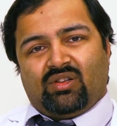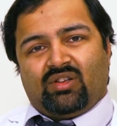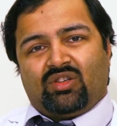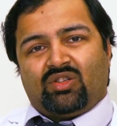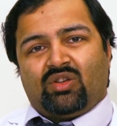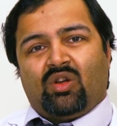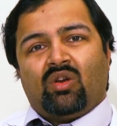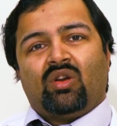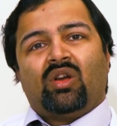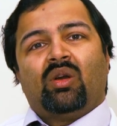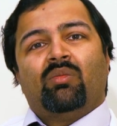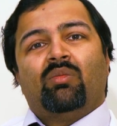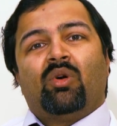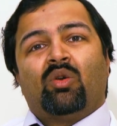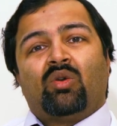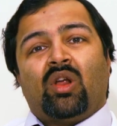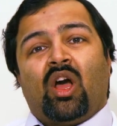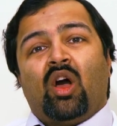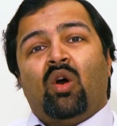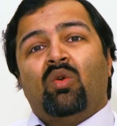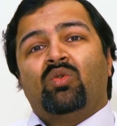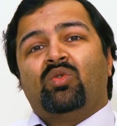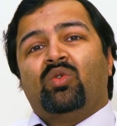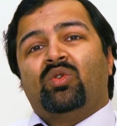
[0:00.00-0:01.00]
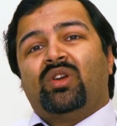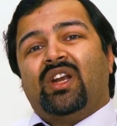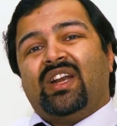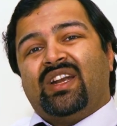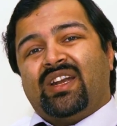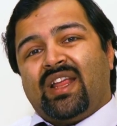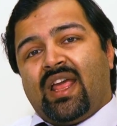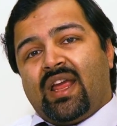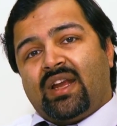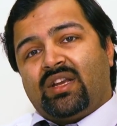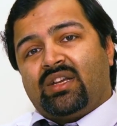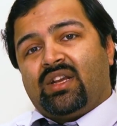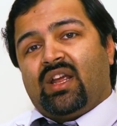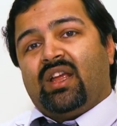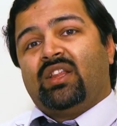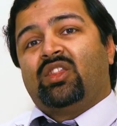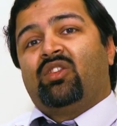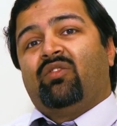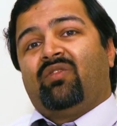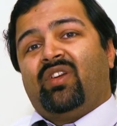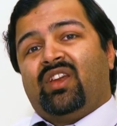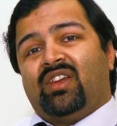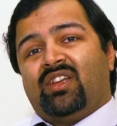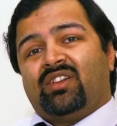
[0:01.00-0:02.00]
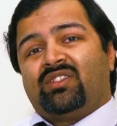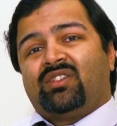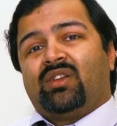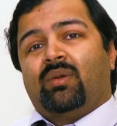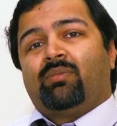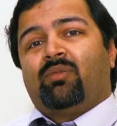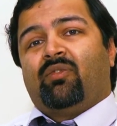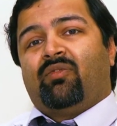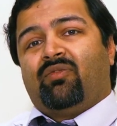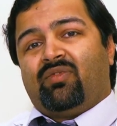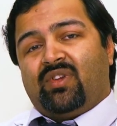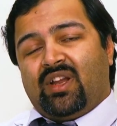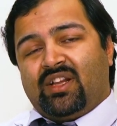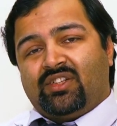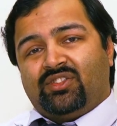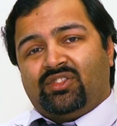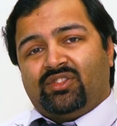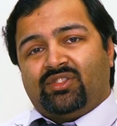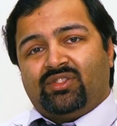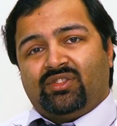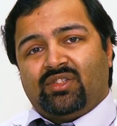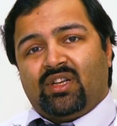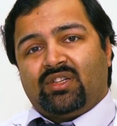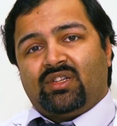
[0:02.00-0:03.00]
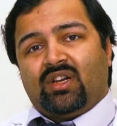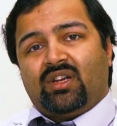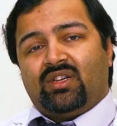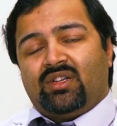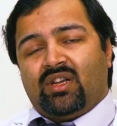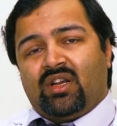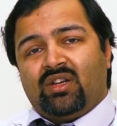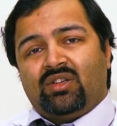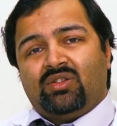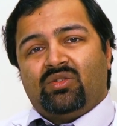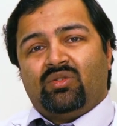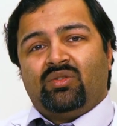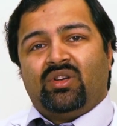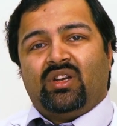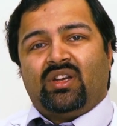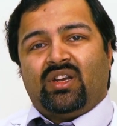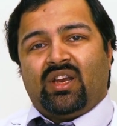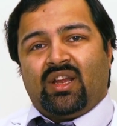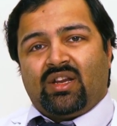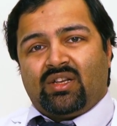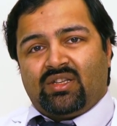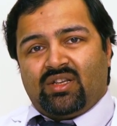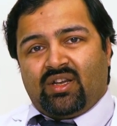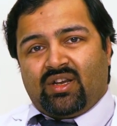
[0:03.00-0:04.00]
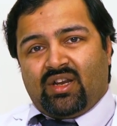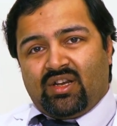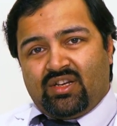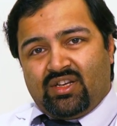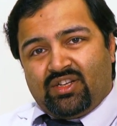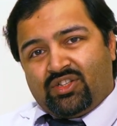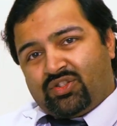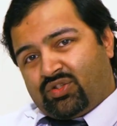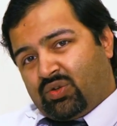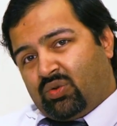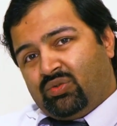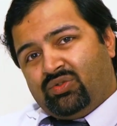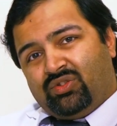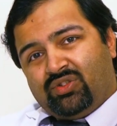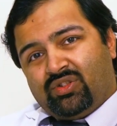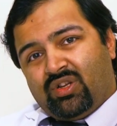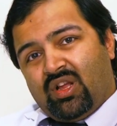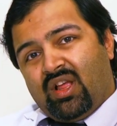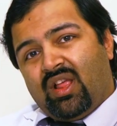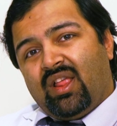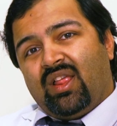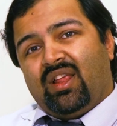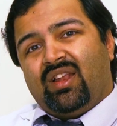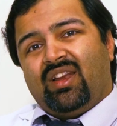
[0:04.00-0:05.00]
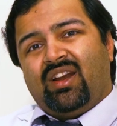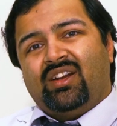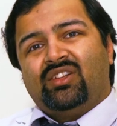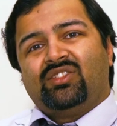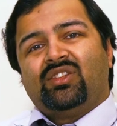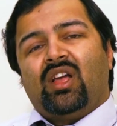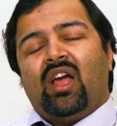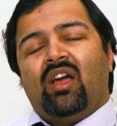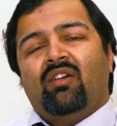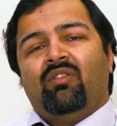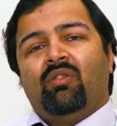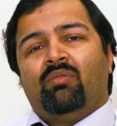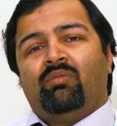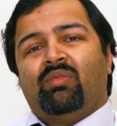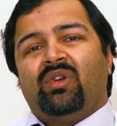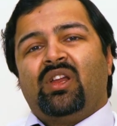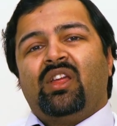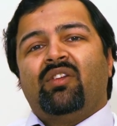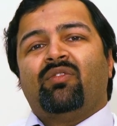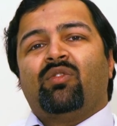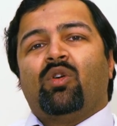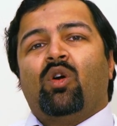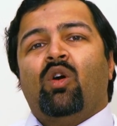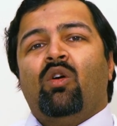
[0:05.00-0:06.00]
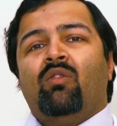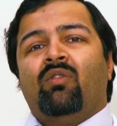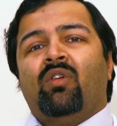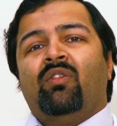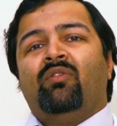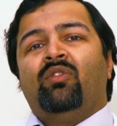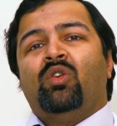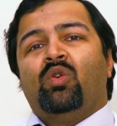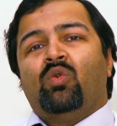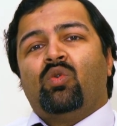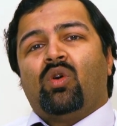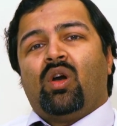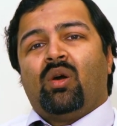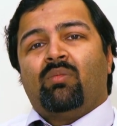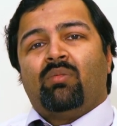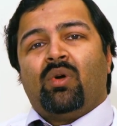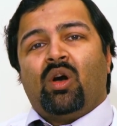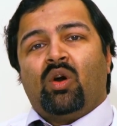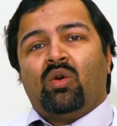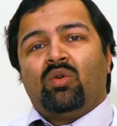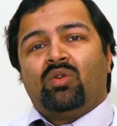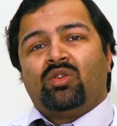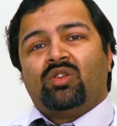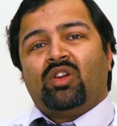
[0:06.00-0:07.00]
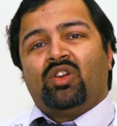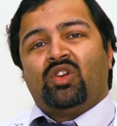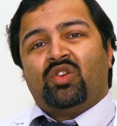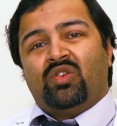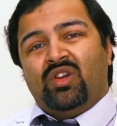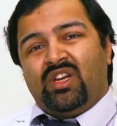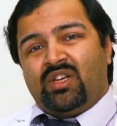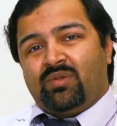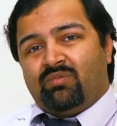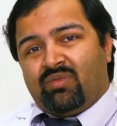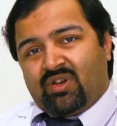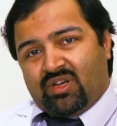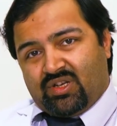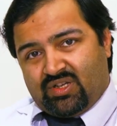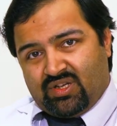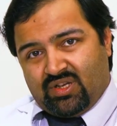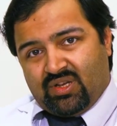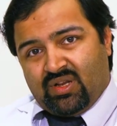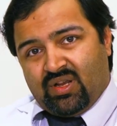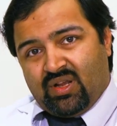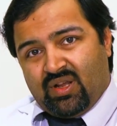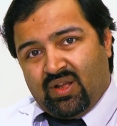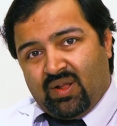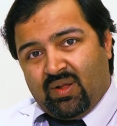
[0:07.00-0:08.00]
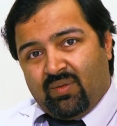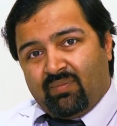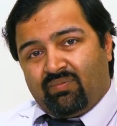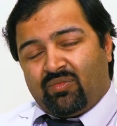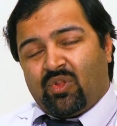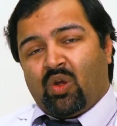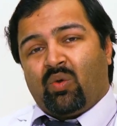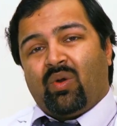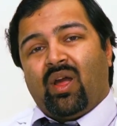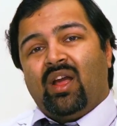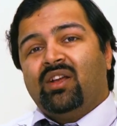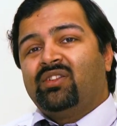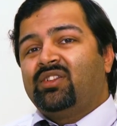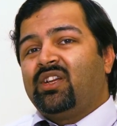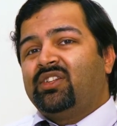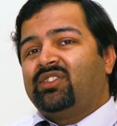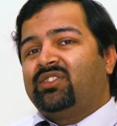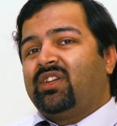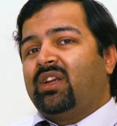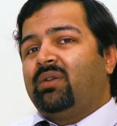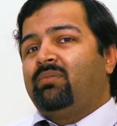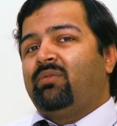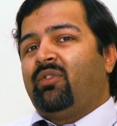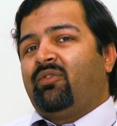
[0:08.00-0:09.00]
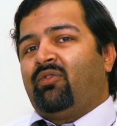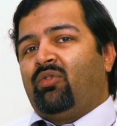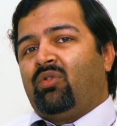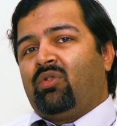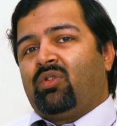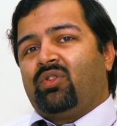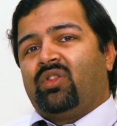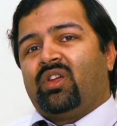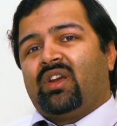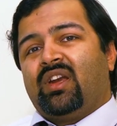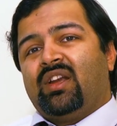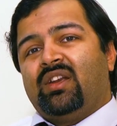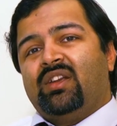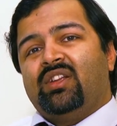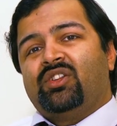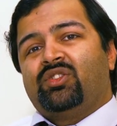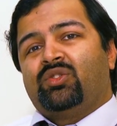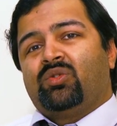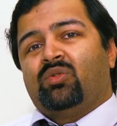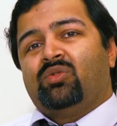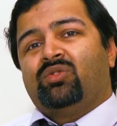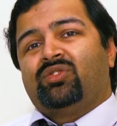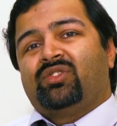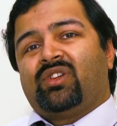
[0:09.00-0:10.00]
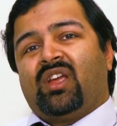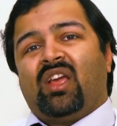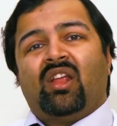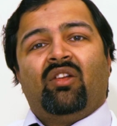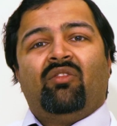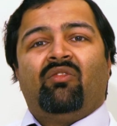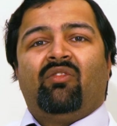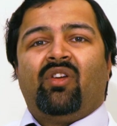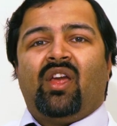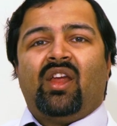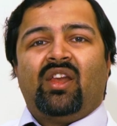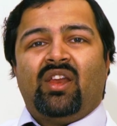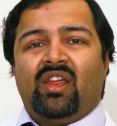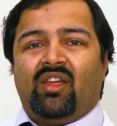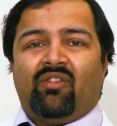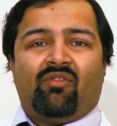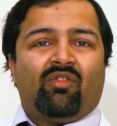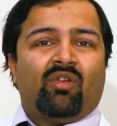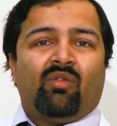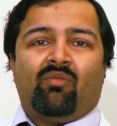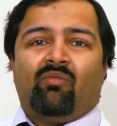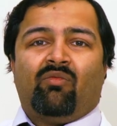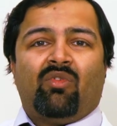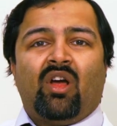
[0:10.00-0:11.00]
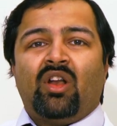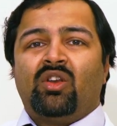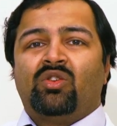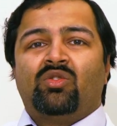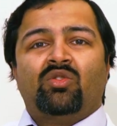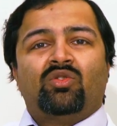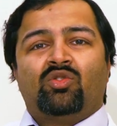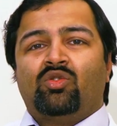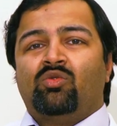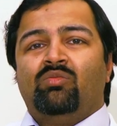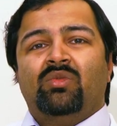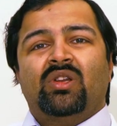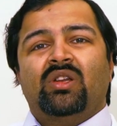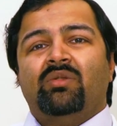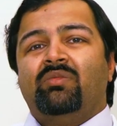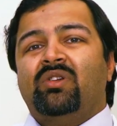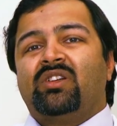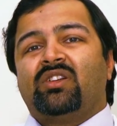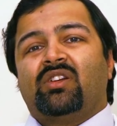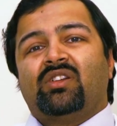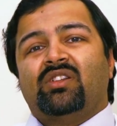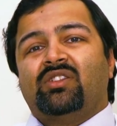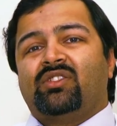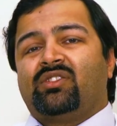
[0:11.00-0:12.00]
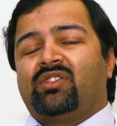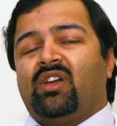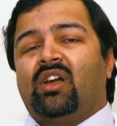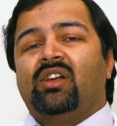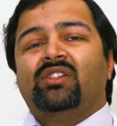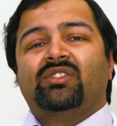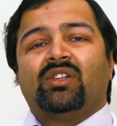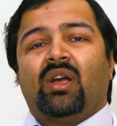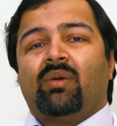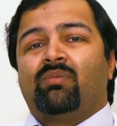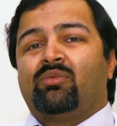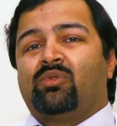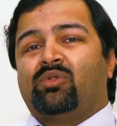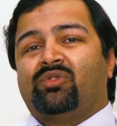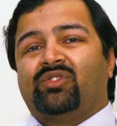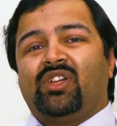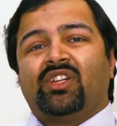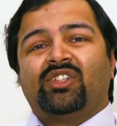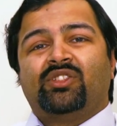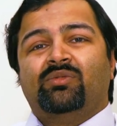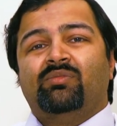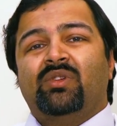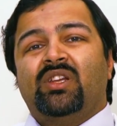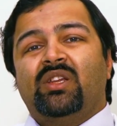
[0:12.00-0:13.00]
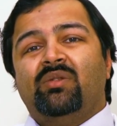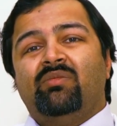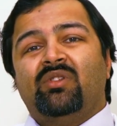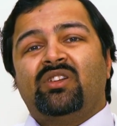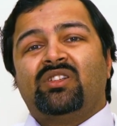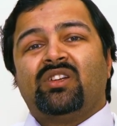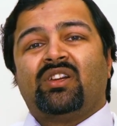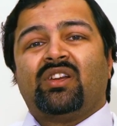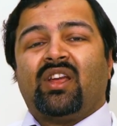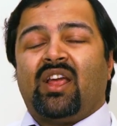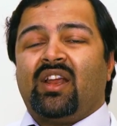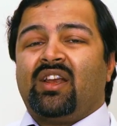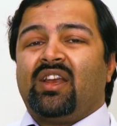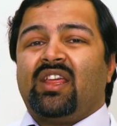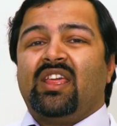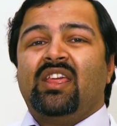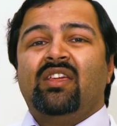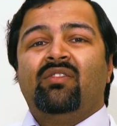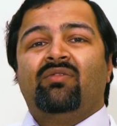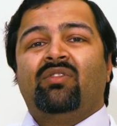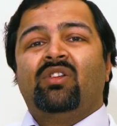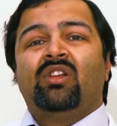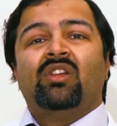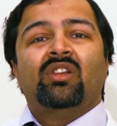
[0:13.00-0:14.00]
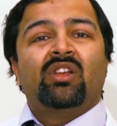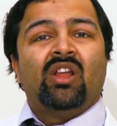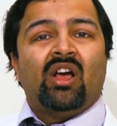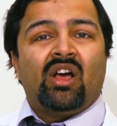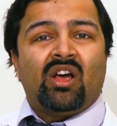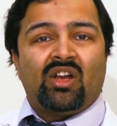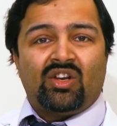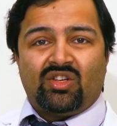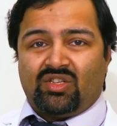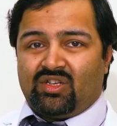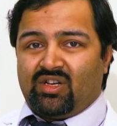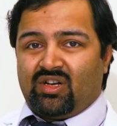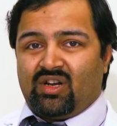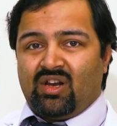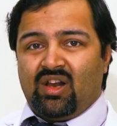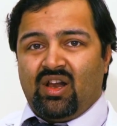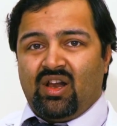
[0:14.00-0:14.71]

talk about how to detect and the various type of tests that are done to detect the kidney stones. Let us have a brief overview about the treatment. Now, as I said before, the kidney stones can vary from 1 to 2 millimeter in size up to 6 millimeter and even larger.